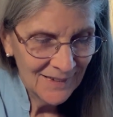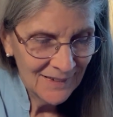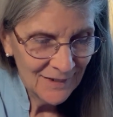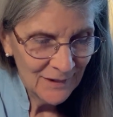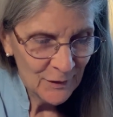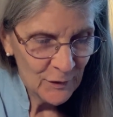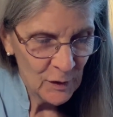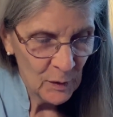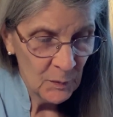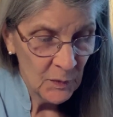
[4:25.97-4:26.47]

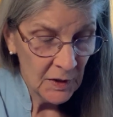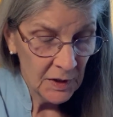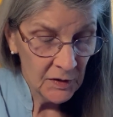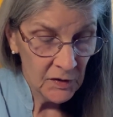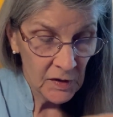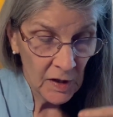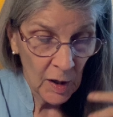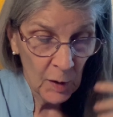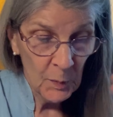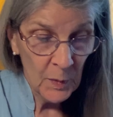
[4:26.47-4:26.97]
Something's
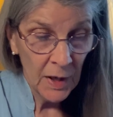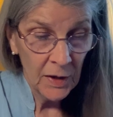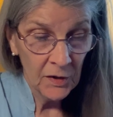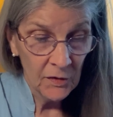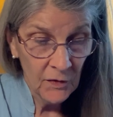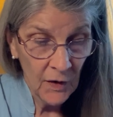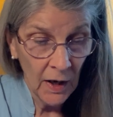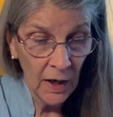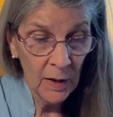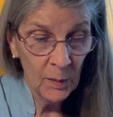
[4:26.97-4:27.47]
come out of
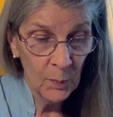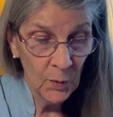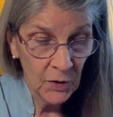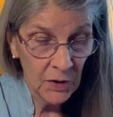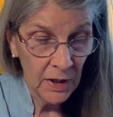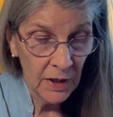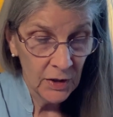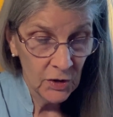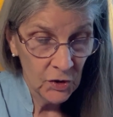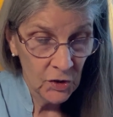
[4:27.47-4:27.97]

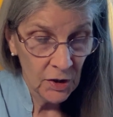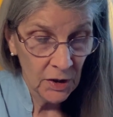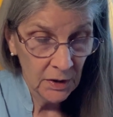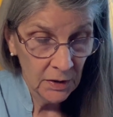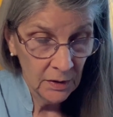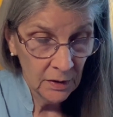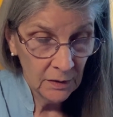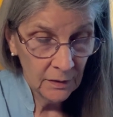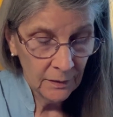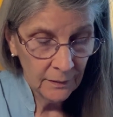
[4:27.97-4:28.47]

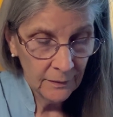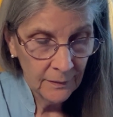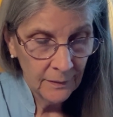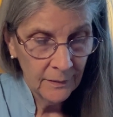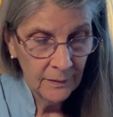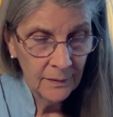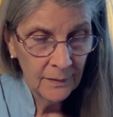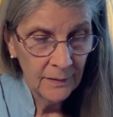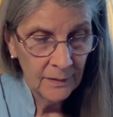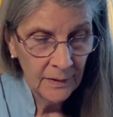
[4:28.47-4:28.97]
hibernation
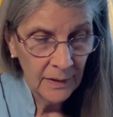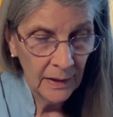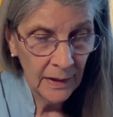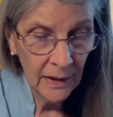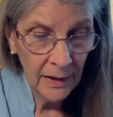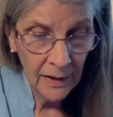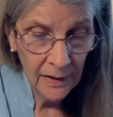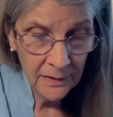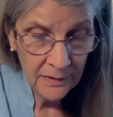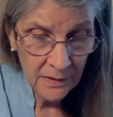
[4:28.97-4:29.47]

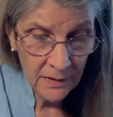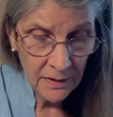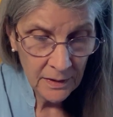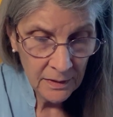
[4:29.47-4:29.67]
and